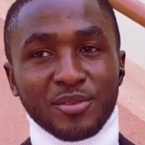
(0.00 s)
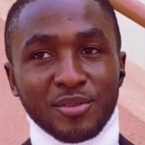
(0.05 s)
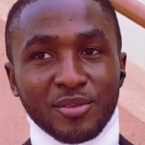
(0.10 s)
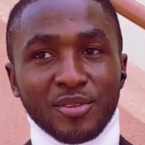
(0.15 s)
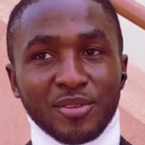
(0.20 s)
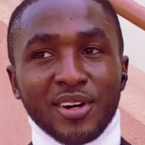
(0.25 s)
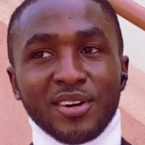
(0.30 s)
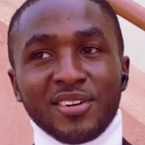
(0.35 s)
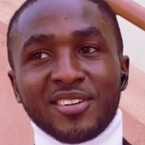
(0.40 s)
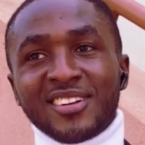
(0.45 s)

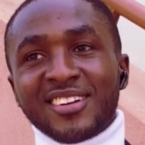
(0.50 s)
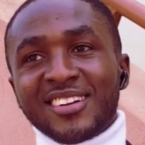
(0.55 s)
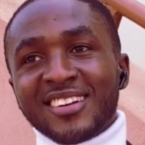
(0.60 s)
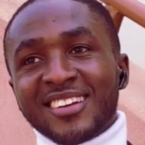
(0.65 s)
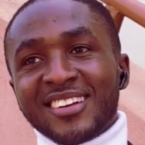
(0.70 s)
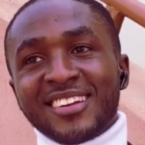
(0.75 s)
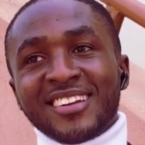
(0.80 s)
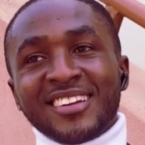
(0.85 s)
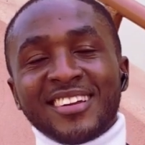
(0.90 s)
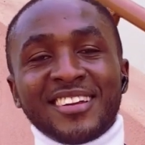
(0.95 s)
Wow.
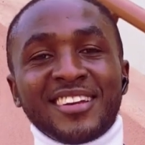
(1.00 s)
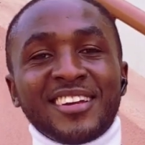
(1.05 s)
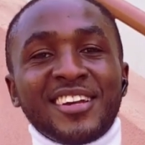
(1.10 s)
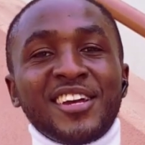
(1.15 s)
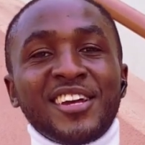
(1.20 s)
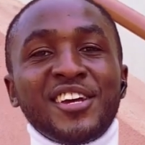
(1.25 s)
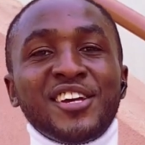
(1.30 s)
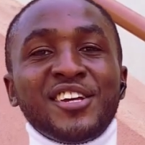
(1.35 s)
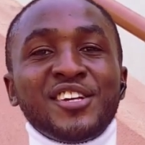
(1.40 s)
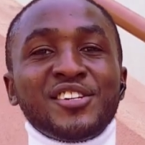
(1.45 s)

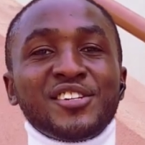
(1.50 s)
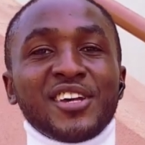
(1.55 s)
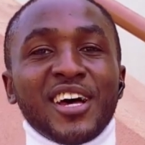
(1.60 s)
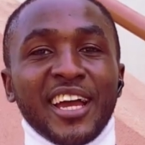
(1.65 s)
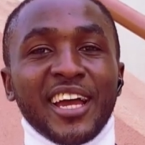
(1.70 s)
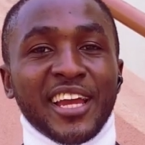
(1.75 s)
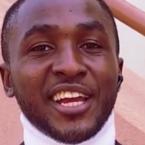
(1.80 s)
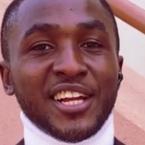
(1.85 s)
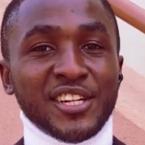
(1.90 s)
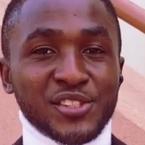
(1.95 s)

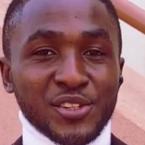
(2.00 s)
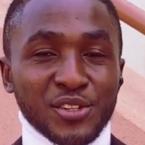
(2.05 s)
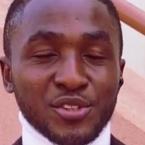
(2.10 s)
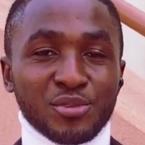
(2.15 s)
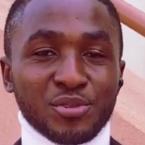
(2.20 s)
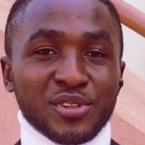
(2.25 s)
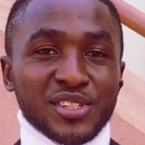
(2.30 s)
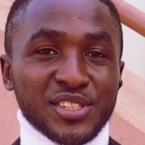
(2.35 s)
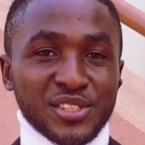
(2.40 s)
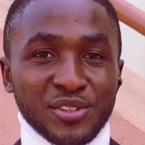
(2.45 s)
I get such
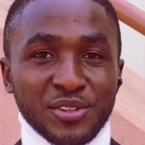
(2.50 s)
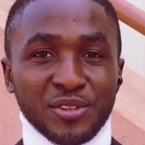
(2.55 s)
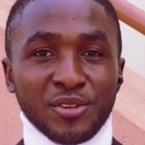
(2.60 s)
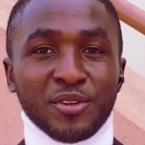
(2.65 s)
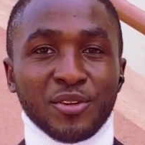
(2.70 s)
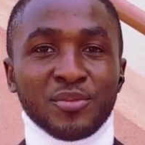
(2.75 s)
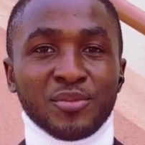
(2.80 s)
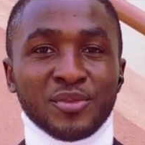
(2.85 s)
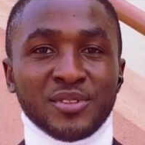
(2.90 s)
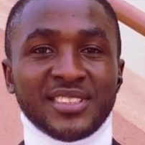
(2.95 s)
question
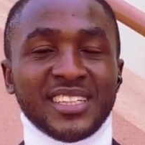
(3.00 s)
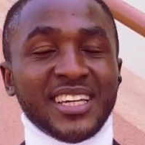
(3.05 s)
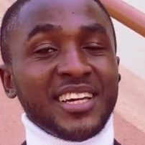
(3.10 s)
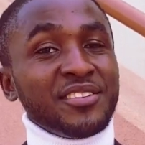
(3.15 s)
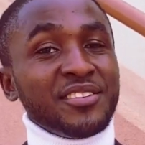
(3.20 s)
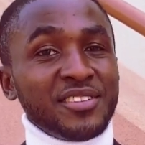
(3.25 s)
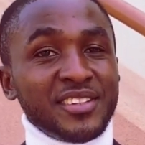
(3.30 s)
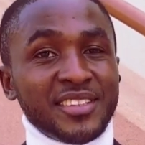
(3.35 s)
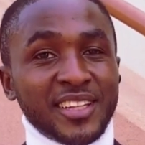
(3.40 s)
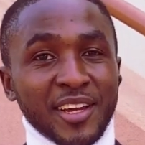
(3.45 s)
almost
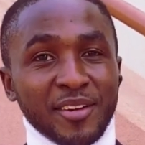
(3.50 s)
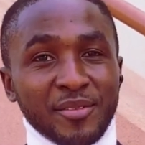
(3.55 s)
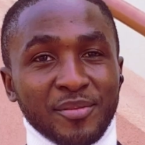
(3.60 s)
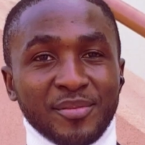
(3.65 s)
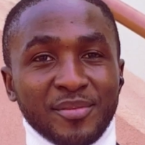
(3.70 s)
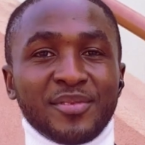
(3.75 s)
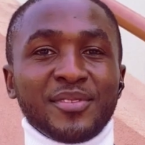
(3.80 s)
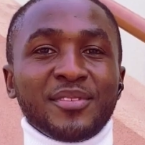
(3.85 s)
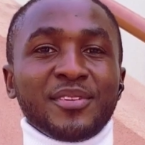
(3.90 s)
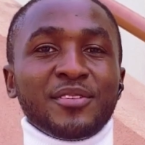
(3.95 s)
every time
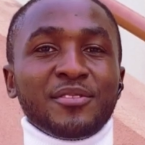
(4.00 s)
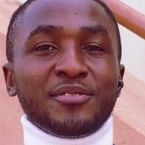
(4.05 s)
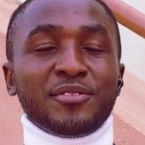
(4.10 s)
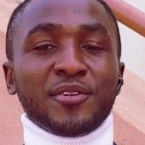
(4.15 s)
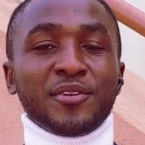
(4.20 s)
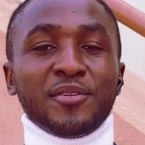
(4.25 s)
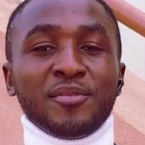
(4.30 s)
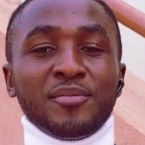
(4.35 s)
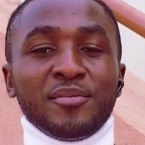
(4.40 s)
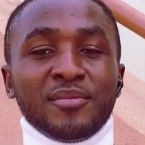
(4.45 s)

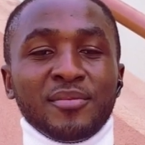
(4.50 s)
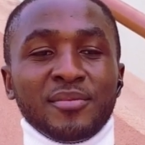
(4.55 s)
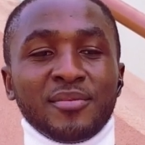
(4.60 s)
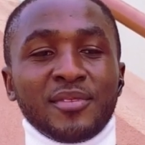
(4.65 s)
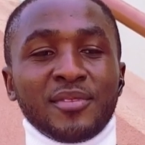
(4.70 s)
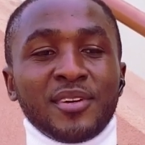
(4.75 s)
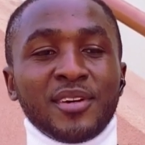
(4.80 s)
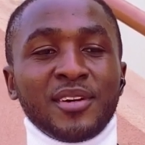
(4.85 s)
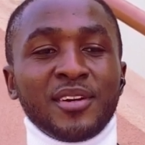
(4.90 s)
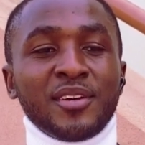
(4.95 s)
from
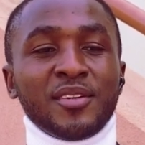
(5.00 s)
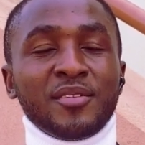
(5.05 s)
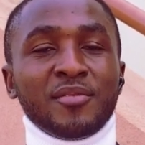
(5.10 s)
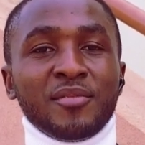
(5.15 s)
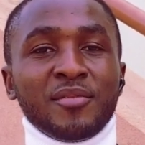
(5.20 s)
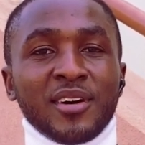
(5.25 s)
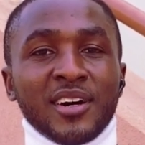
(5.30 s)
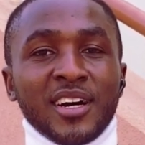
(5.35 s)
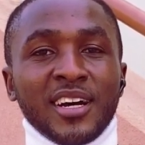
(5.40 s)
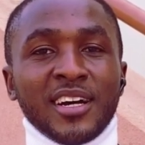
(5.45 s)

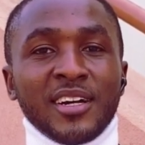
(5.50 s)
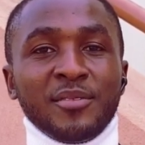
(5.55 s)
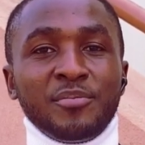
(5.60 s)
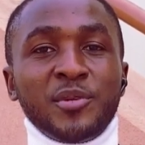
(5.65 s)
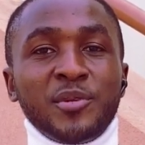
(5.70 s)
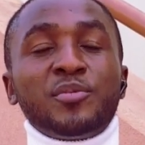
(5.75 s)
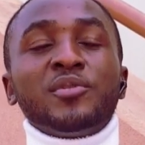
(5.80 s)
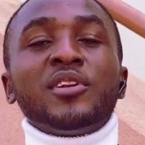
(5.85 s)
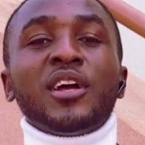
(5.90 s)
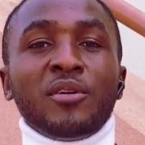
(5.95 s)

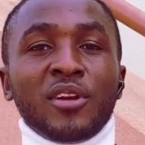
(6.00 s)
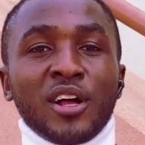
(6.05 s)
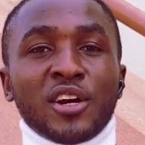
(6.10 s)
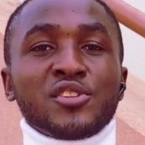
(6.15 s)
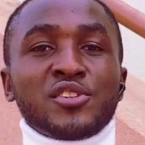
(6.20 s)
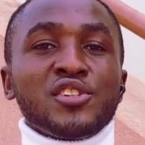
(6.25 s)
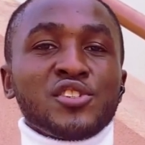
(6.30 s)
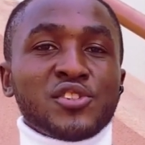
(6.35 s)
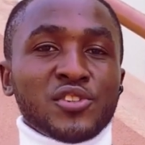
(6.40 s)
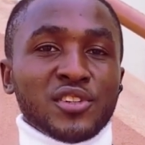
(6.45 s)
people that will
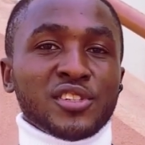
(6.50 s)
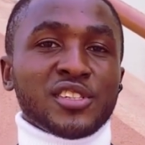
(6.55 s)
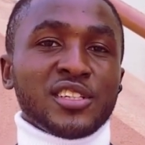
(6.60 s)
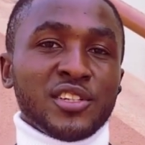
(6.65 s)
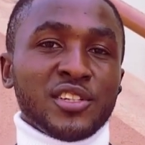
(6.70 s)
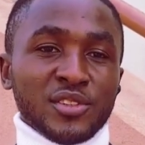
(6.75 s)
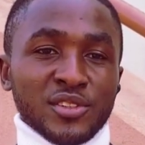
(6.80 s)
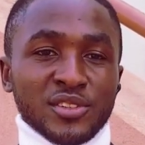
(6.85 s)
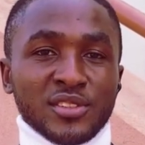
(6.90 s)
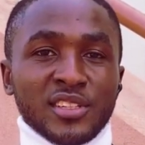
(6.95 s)
actually
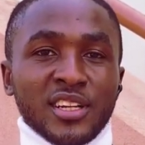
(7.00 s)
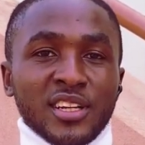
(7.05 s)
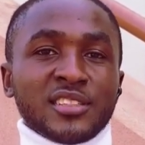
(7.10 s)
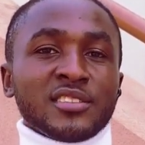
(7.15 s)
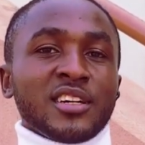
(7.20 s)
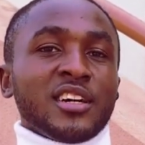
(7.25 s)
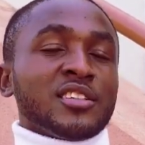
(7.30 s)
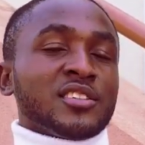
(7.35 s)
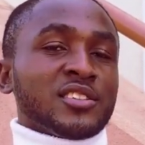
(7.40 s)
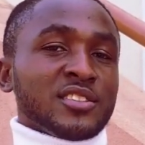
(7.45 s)
succeed us, that
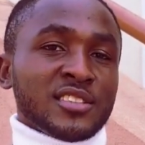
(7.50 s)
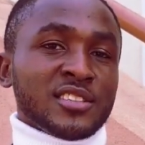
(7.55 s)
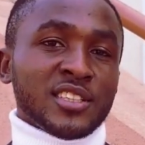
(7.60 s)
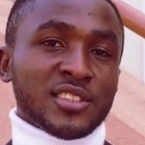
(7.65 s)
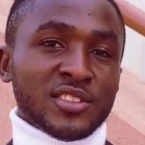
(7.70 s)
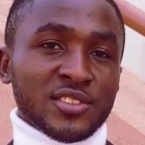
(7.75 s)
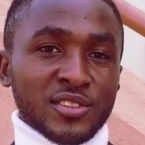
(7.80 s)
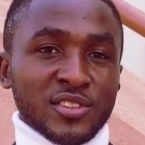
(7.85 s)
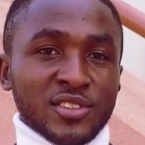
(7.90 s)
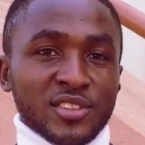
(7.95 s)
are
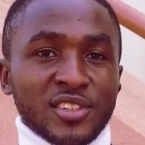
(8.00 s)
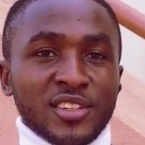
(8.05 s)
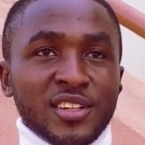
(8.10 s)
successful.